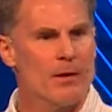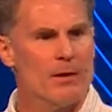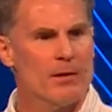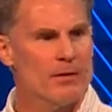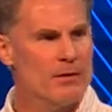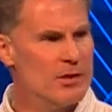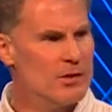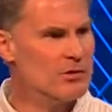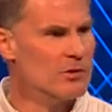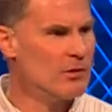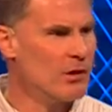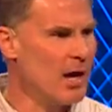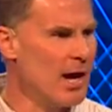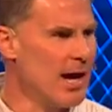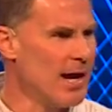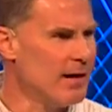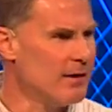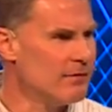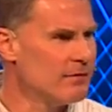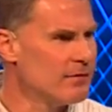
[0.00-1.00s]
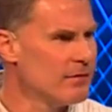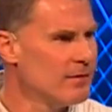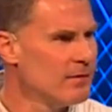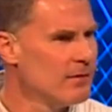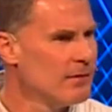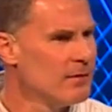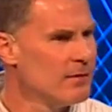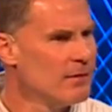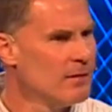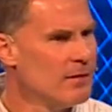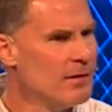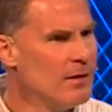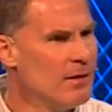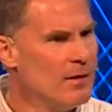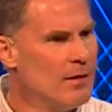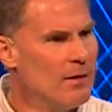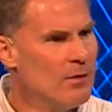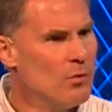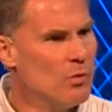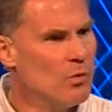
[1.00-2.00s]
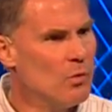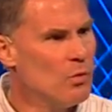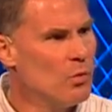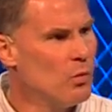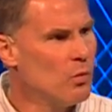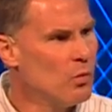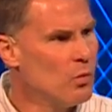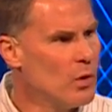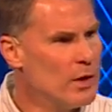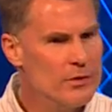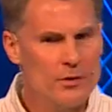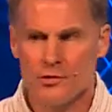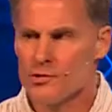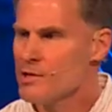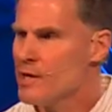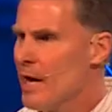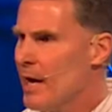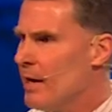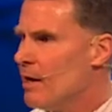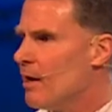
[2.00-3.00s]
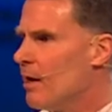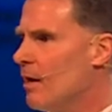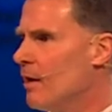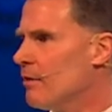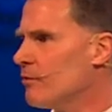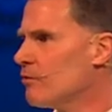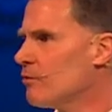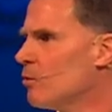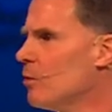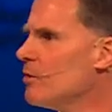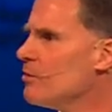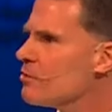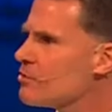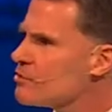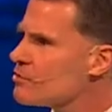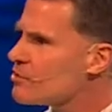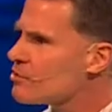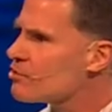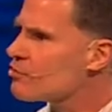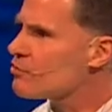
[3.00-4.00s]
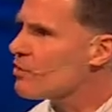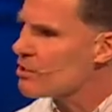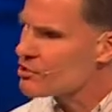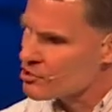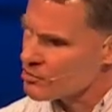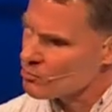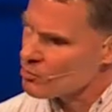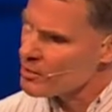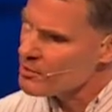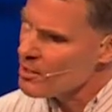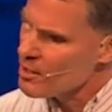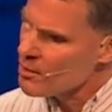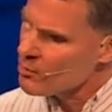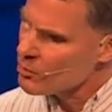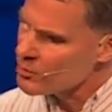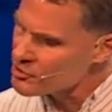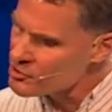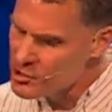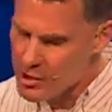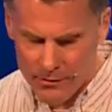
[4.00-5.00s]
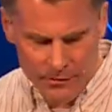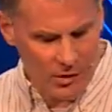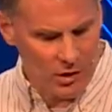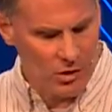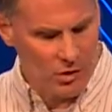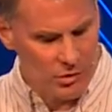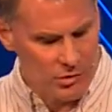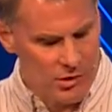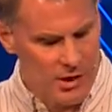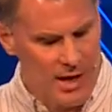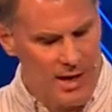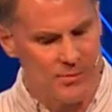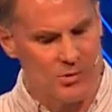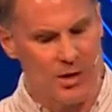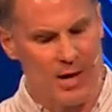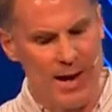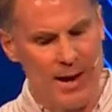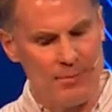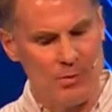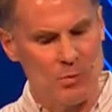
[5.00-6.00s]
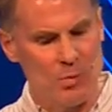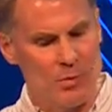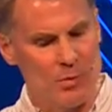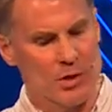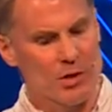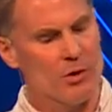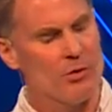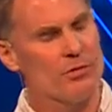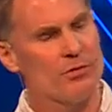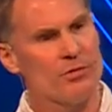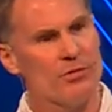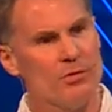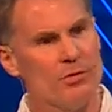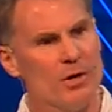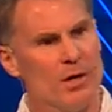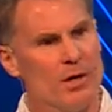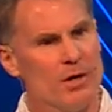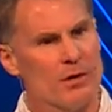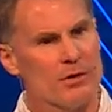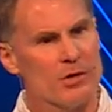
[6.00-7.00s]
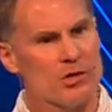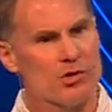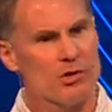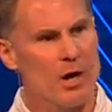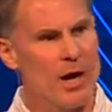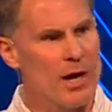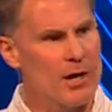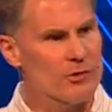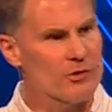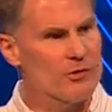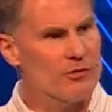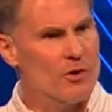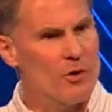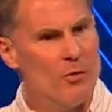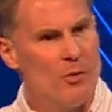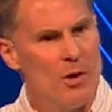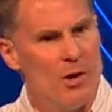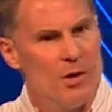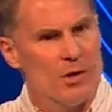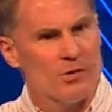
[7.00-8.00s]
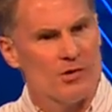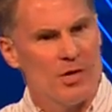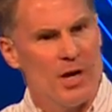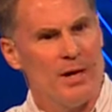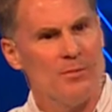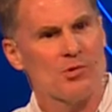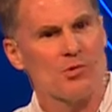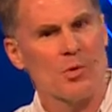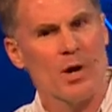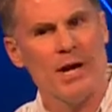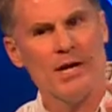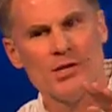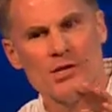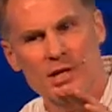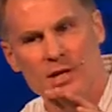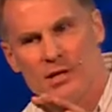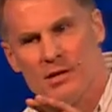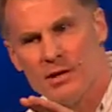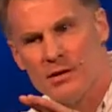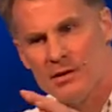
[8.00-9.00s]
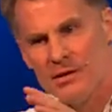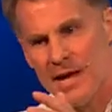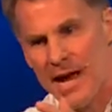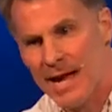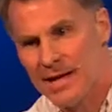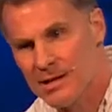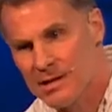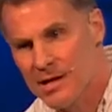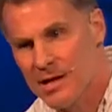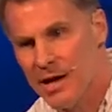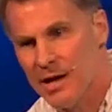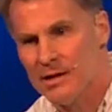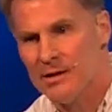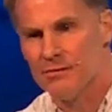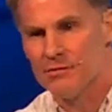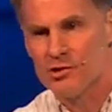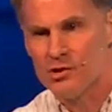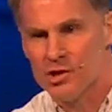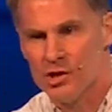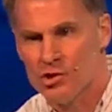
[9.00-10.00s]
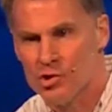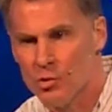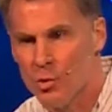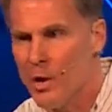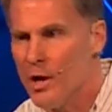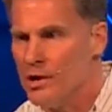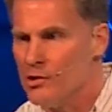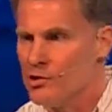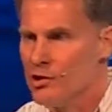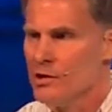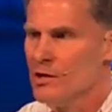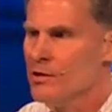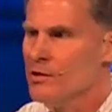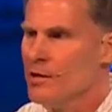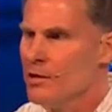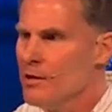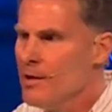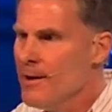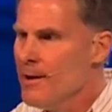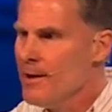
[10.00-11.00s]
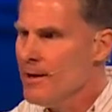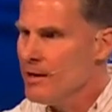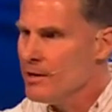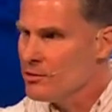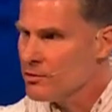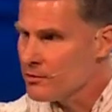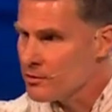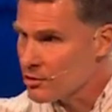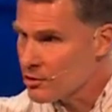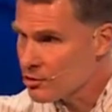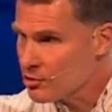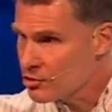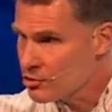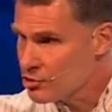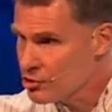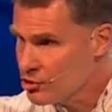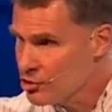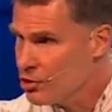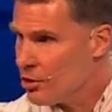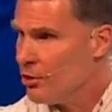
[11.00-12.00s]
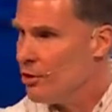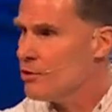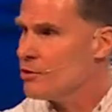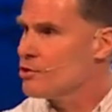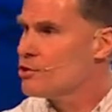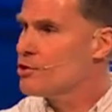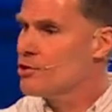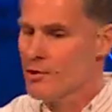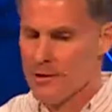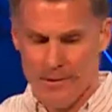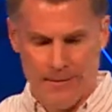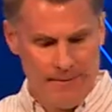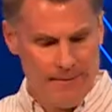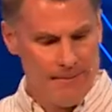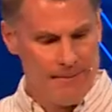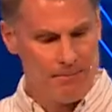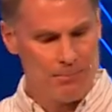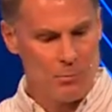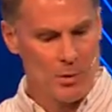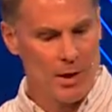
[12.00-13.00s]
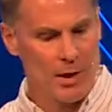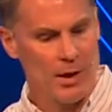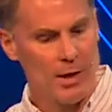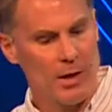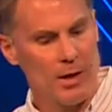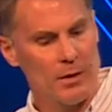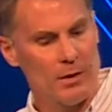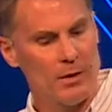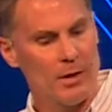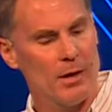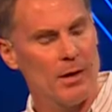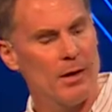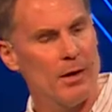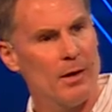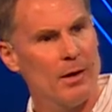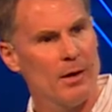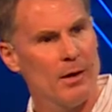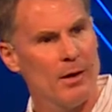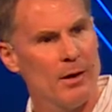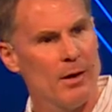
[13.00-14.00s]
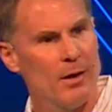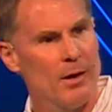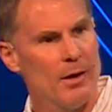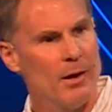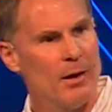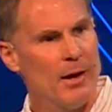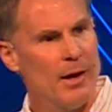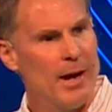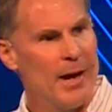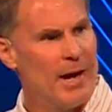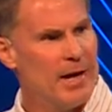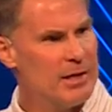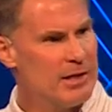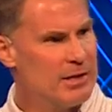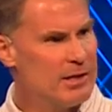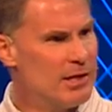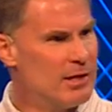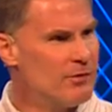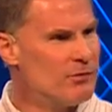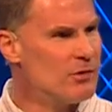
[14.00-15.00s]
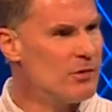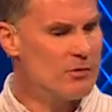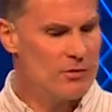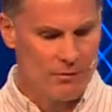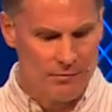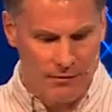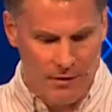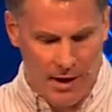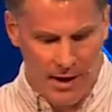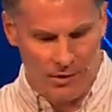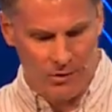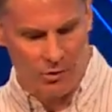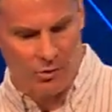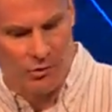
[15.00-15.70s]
this life when there's chaos, when there's destruction, when difficult times are happening, when we go through the trials? And so James writes into that kind of situation, into the church, and he gives us a vital